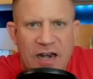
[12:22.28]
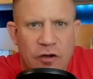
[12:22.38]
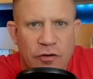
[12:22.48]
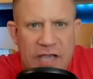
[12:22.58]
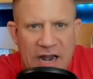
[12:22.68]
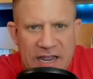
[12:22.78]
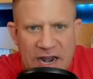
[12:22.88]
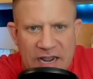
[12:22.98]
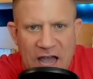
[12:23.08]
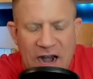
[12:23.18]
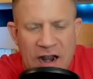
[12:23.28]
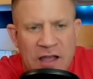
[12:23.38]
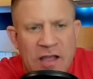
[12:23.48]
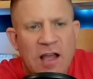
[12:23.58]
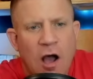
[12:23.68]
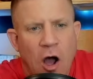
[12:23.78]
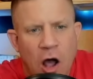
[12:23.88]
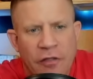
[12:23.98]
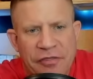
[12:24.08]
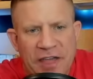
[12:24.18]
know, yada, yada, yada.
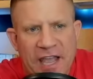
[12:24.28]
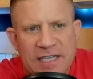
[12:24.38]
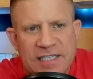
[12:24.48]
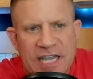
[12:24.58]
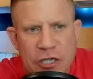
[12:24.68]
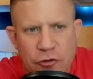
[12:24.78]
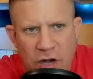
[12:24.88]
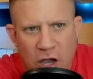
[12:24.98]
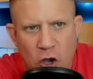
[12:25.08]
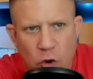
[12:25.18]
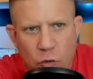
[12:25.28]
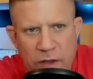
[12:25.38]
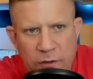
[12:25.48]
All the things that, you know, we